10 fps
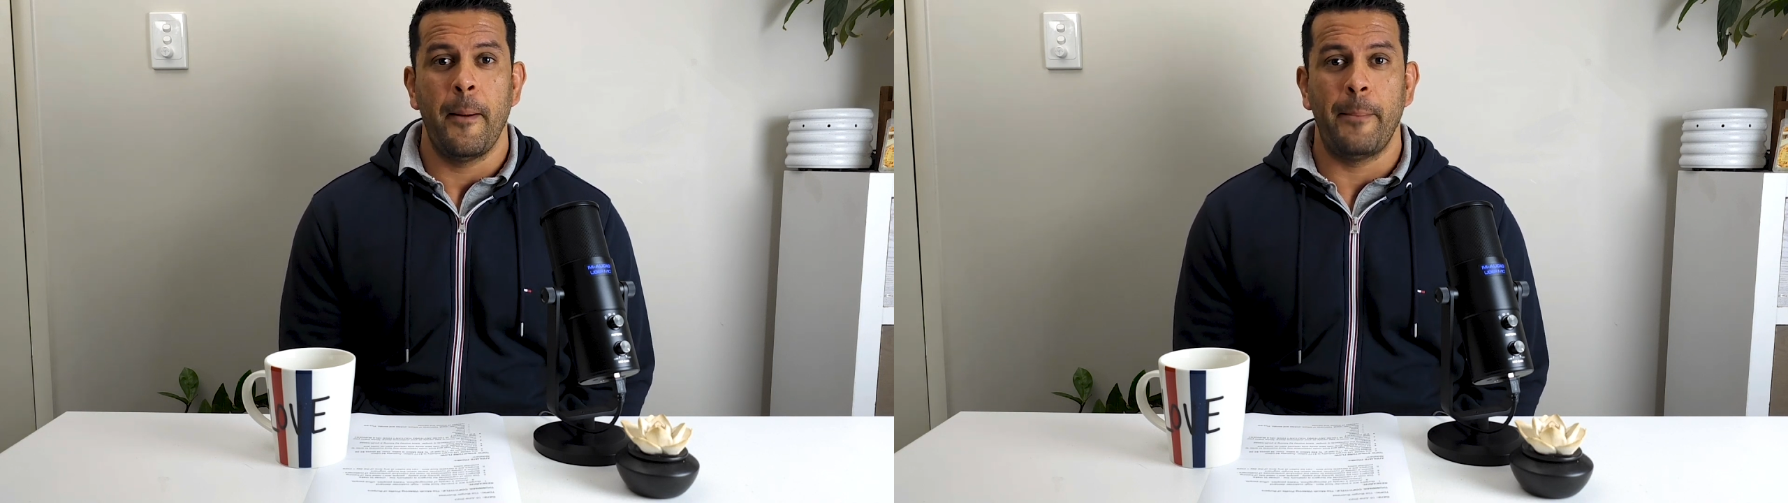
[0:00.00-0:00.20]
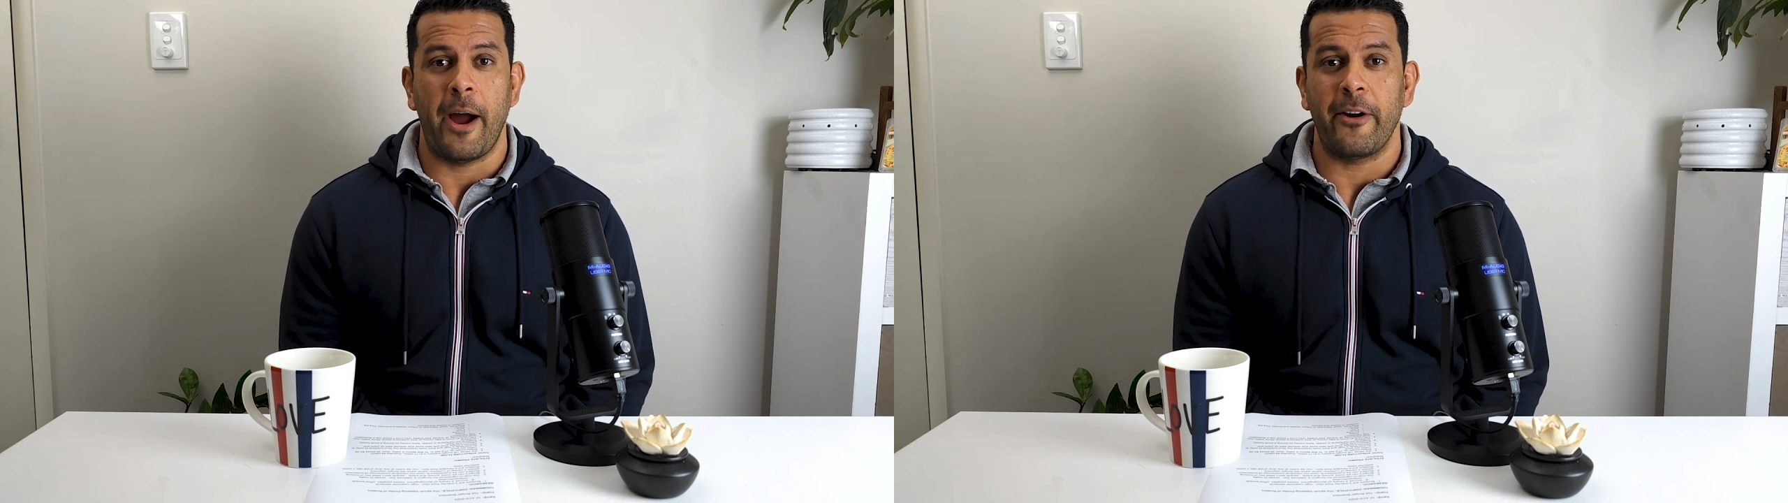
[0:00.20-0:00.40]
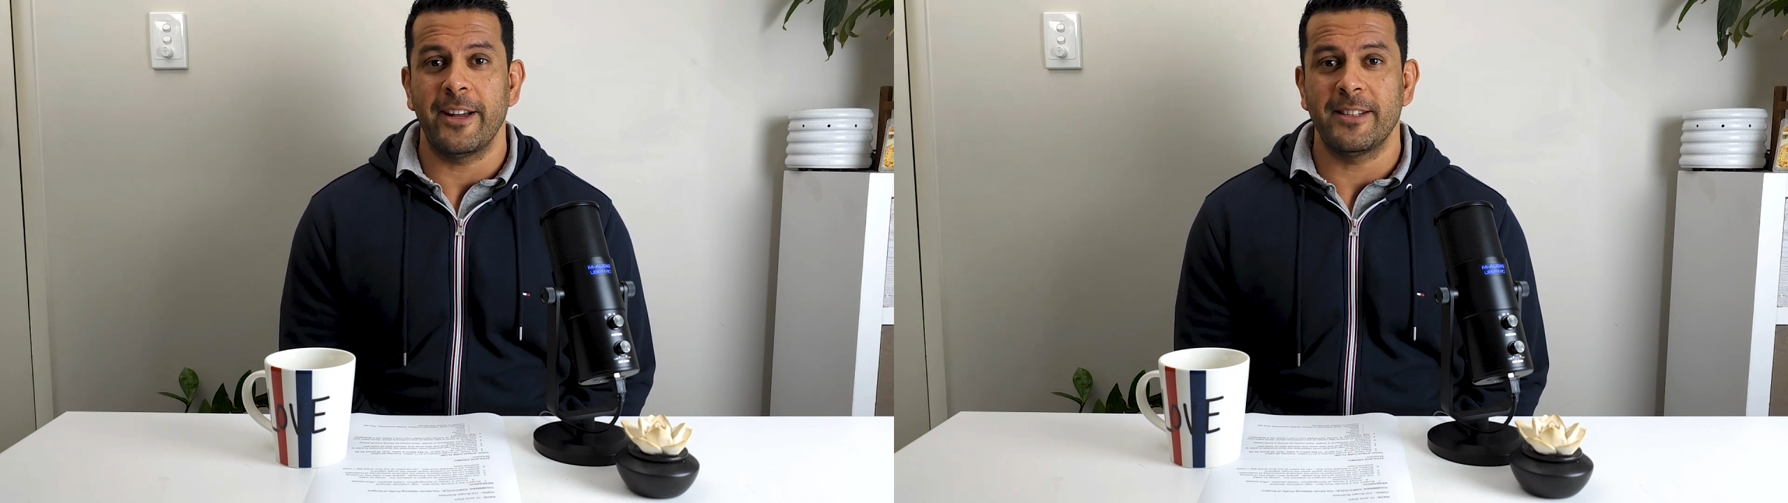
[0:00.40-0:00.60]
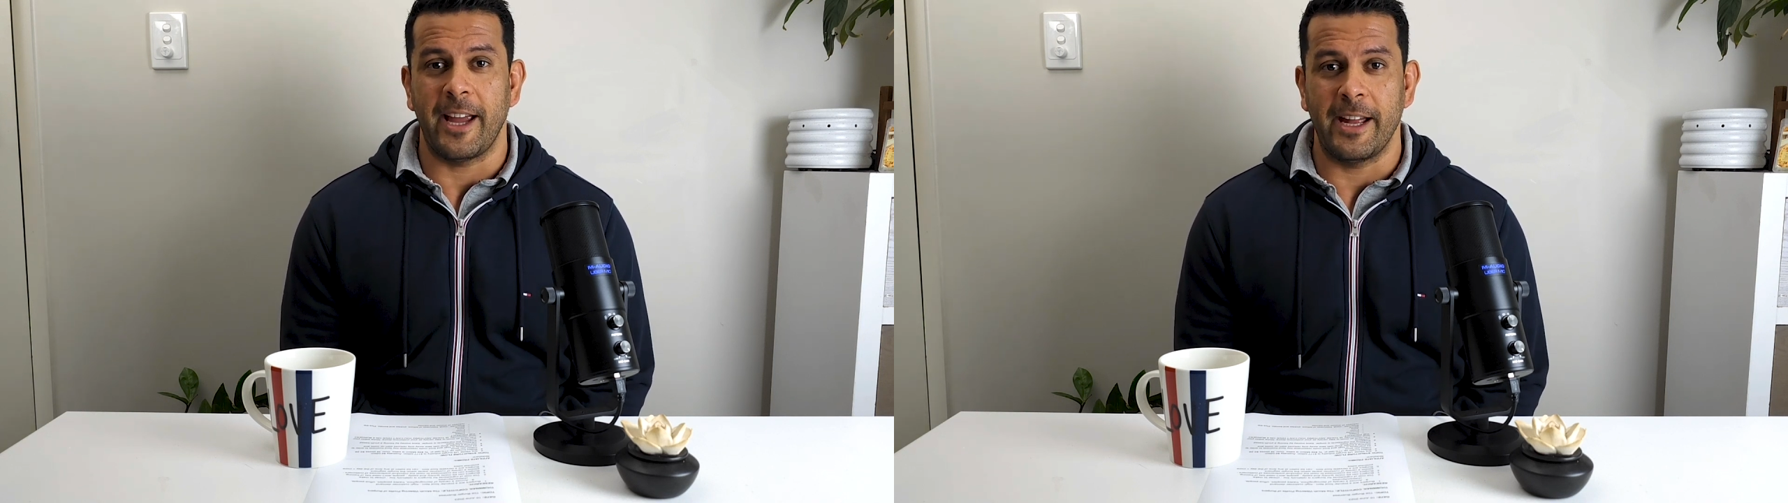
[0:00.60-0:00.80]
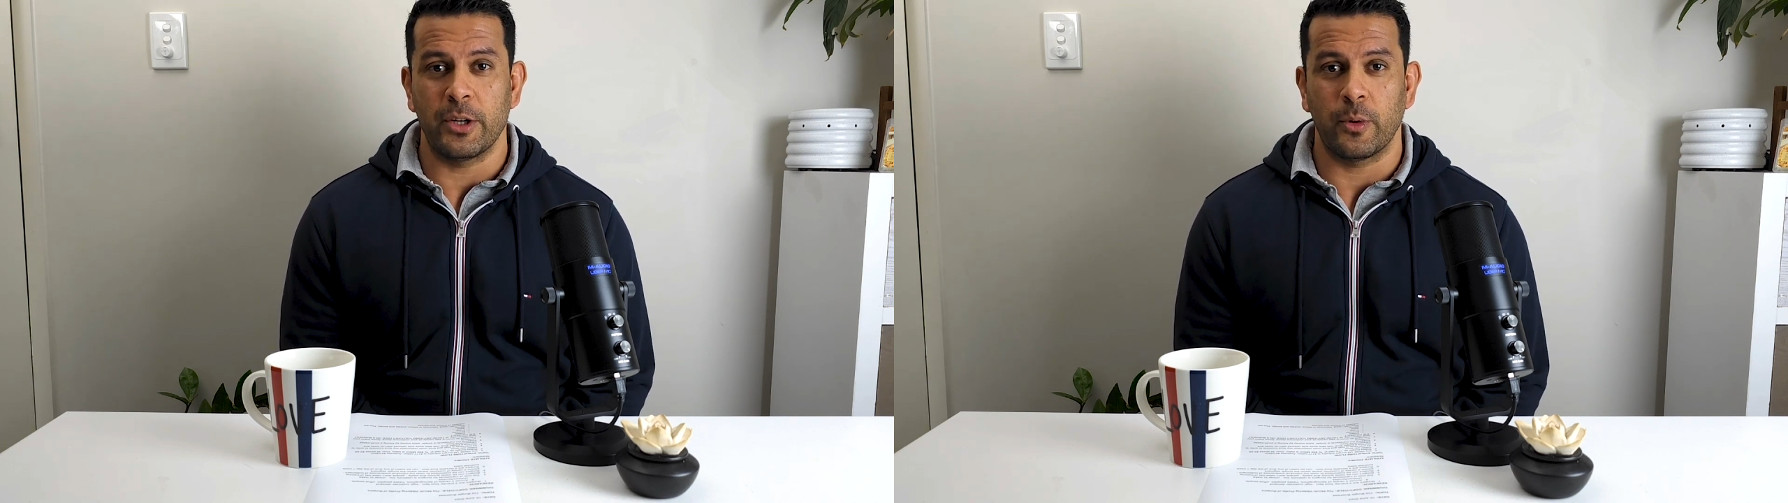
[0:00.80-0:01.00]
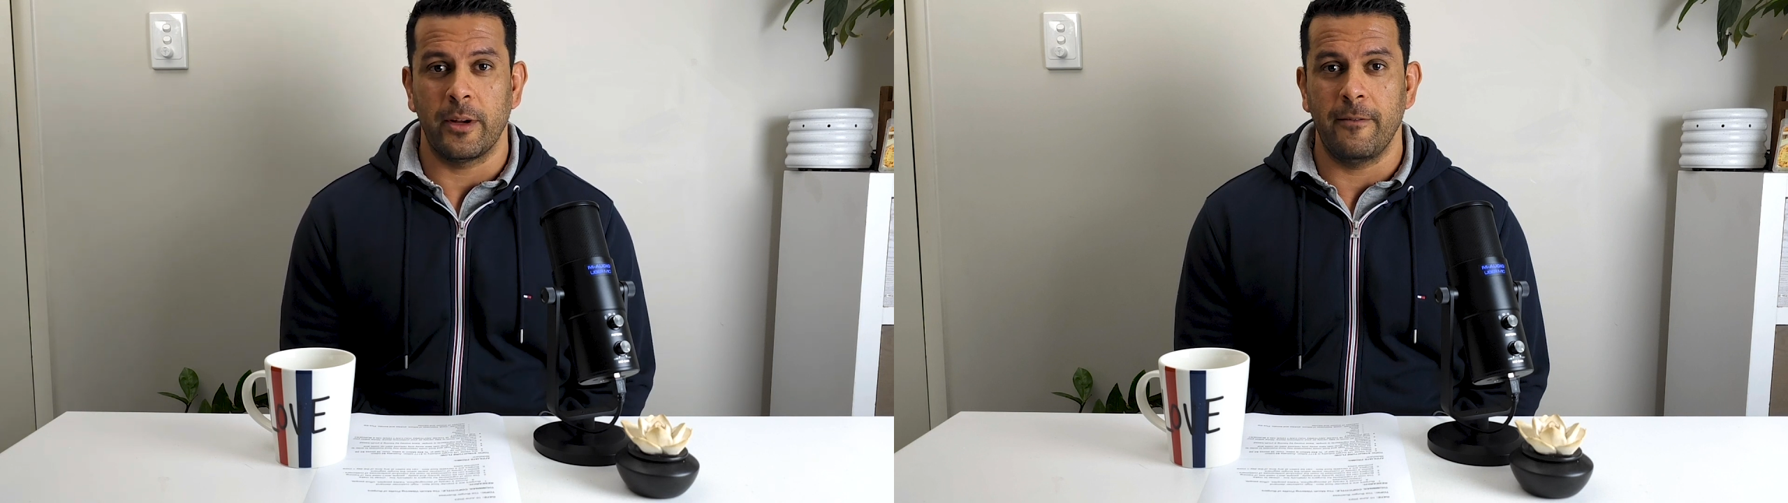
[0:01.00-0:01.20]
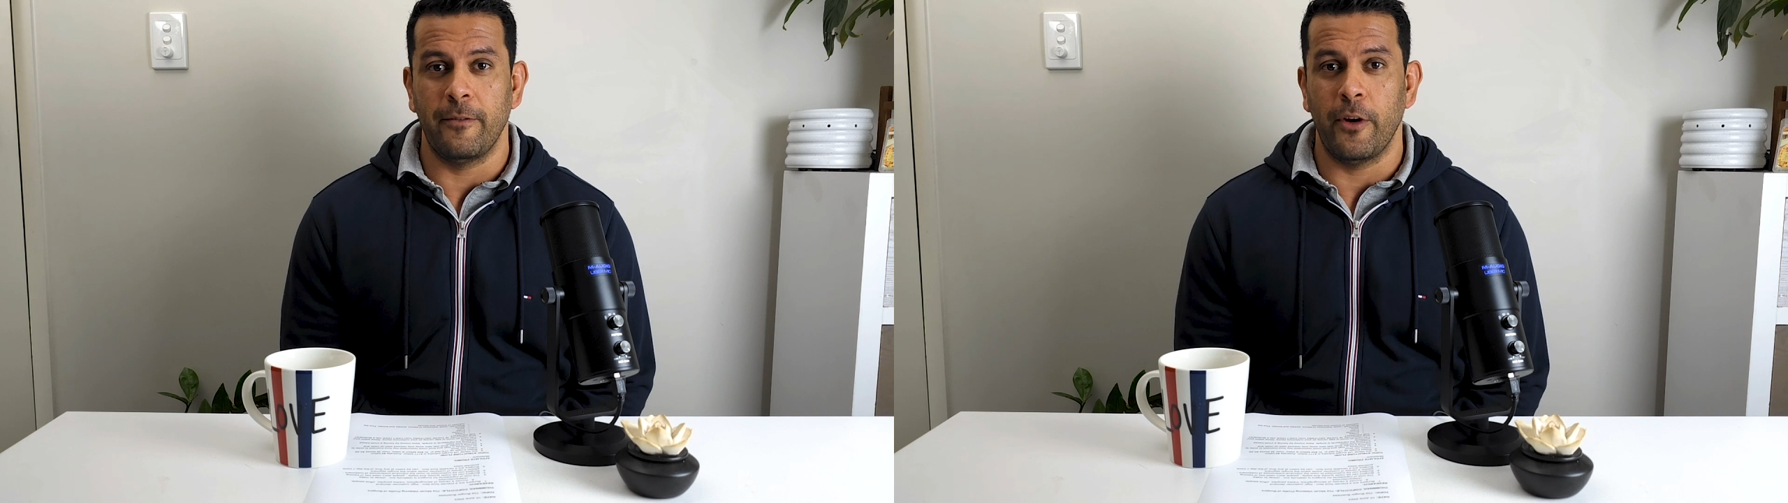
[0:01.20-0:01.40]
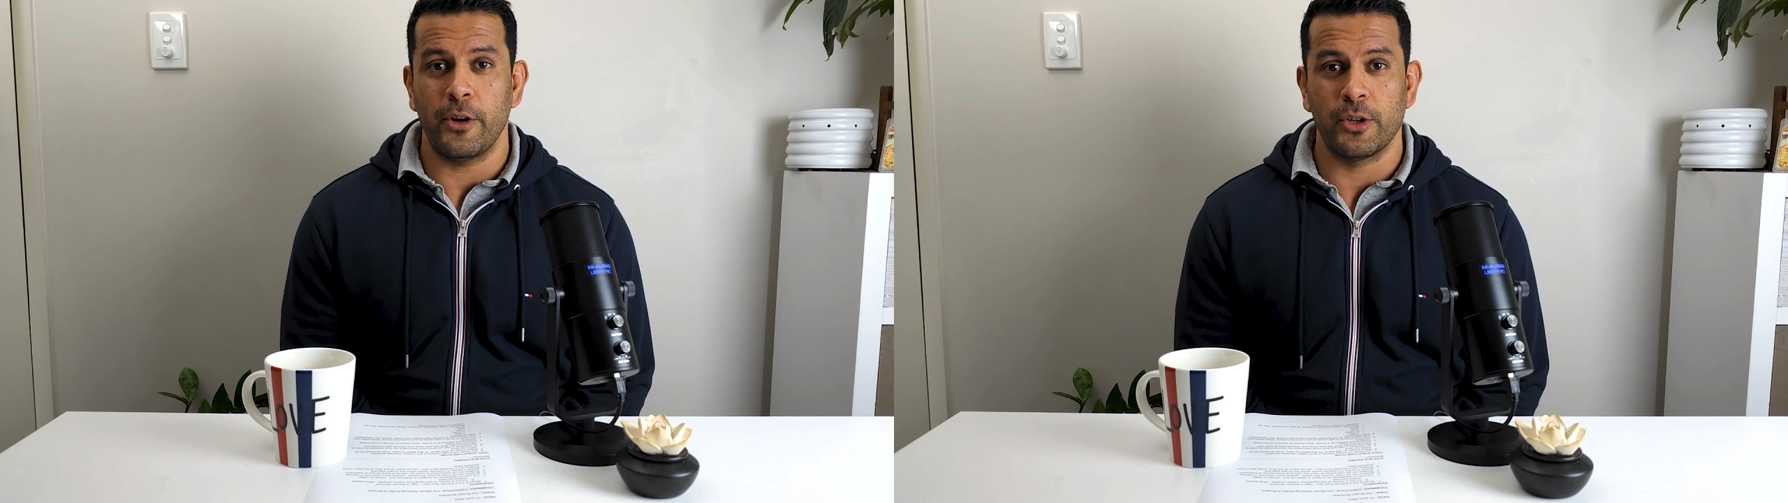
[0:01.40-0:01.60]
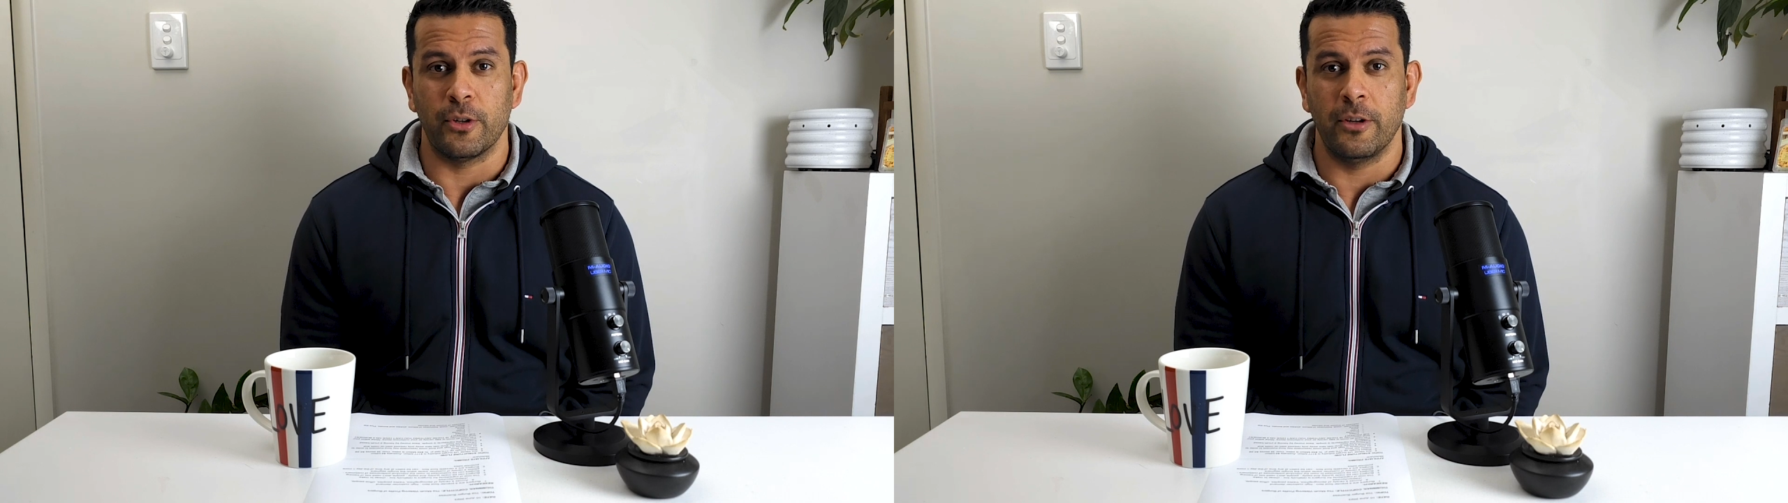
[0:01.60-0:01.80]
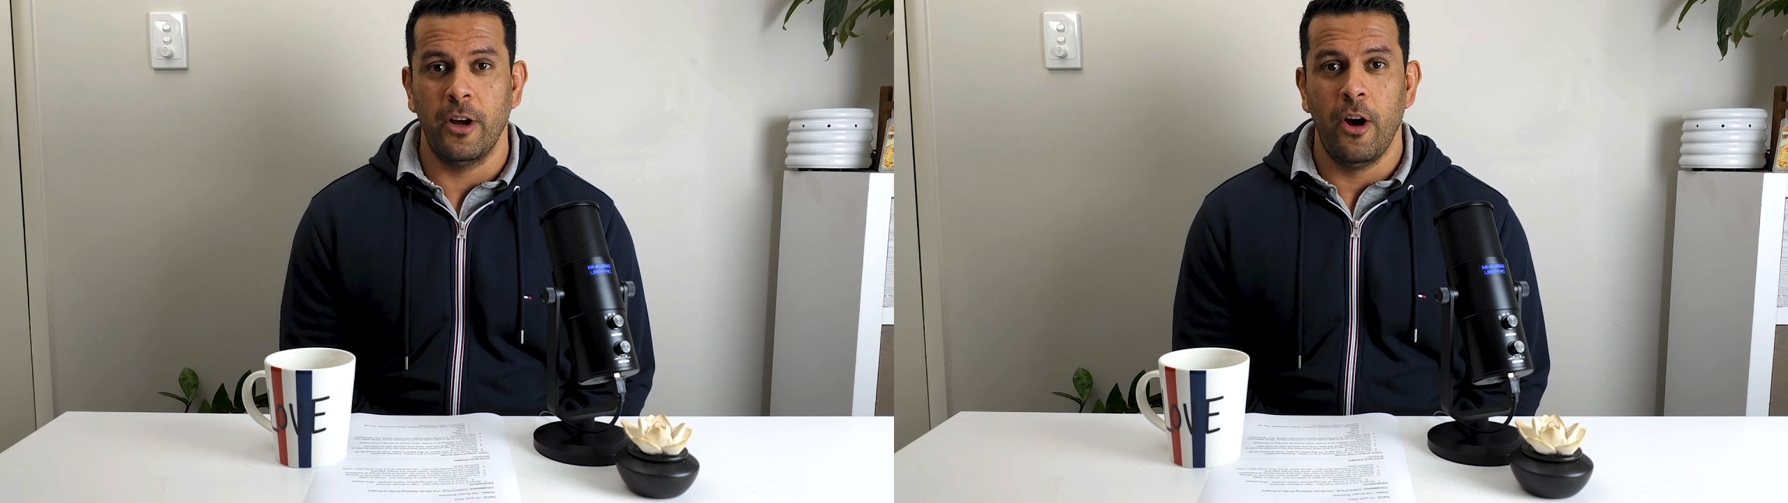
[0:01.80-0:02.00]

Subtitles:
barrier to entry version